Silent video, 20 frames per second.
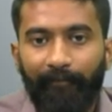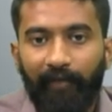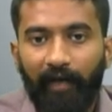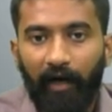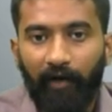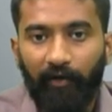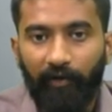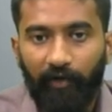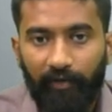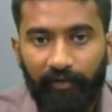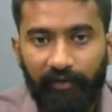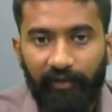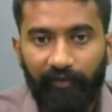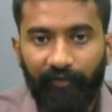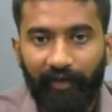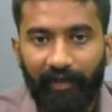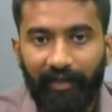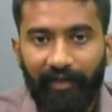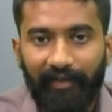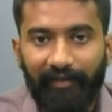across the
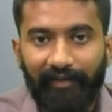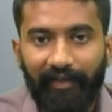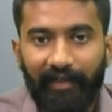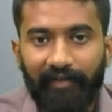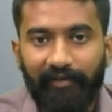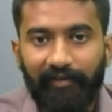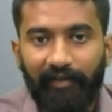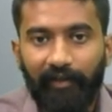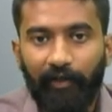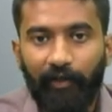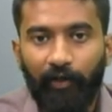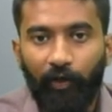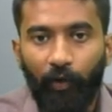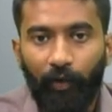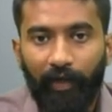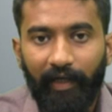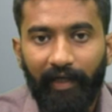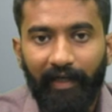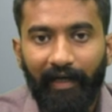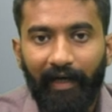world there is a
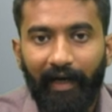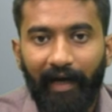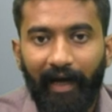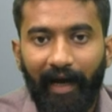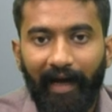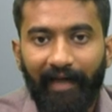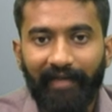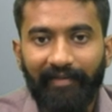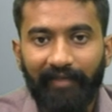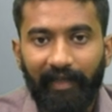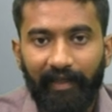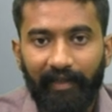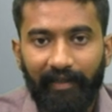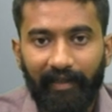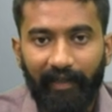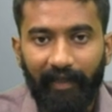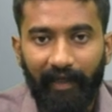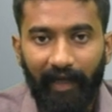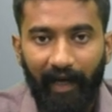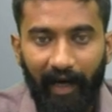growing
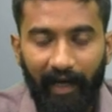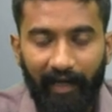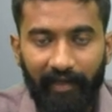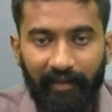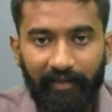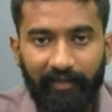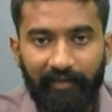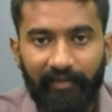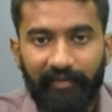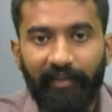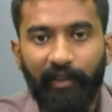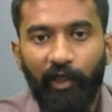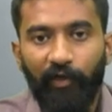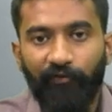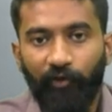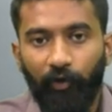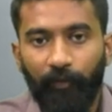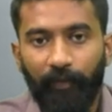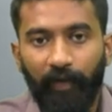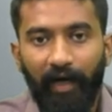anxiety and
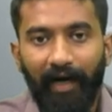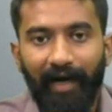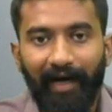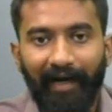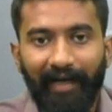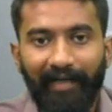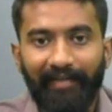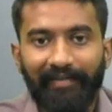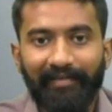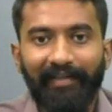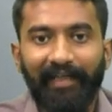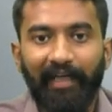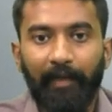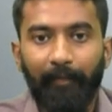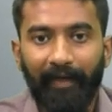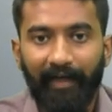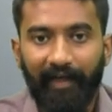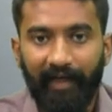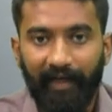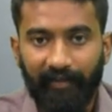xenophobia against
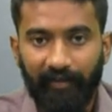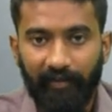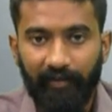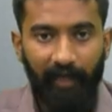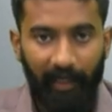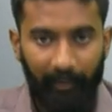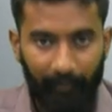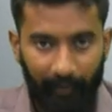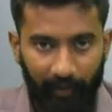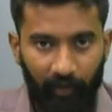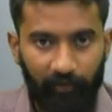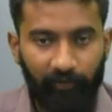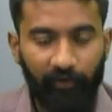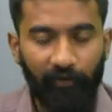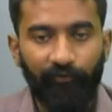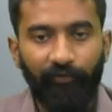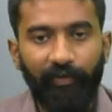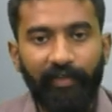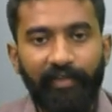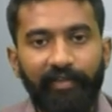immigration, and because
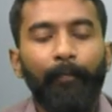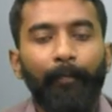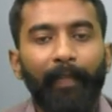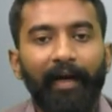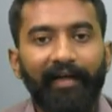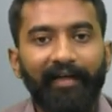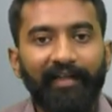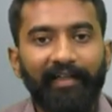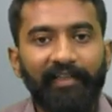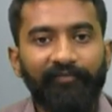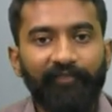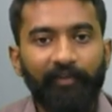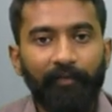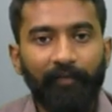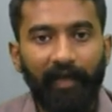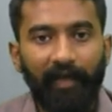of which migrants from